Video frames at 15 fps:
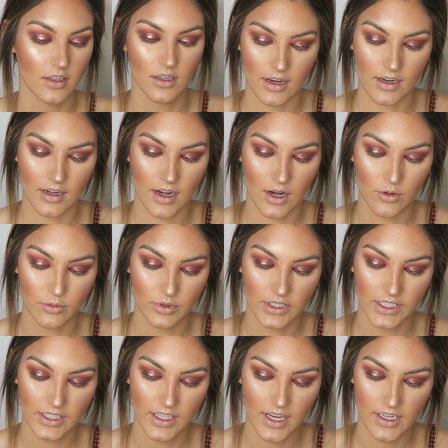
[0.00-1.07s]
And I
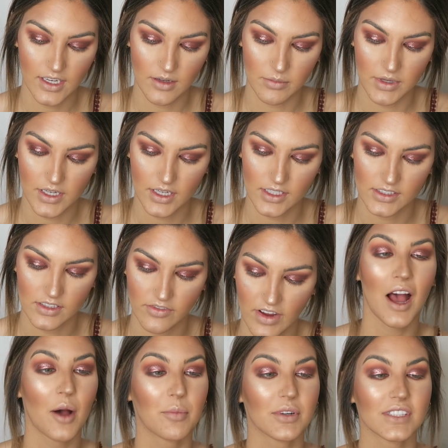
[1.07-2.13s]
really like it because of
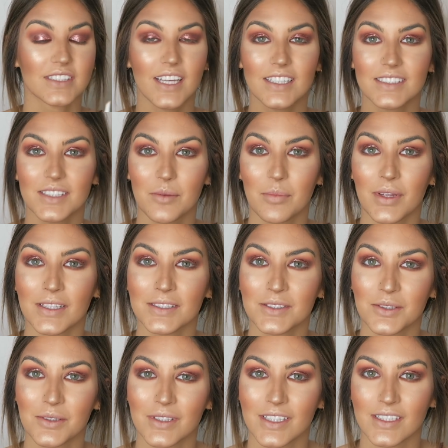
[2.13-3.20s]
how precise the
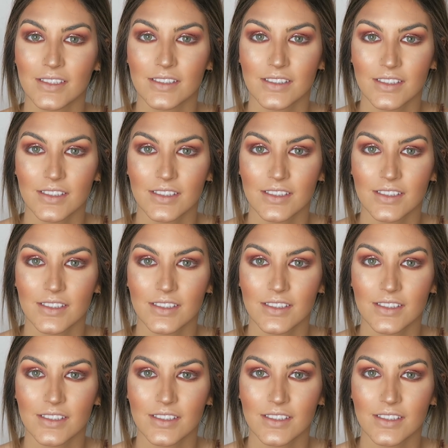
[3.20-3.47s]
pencil is.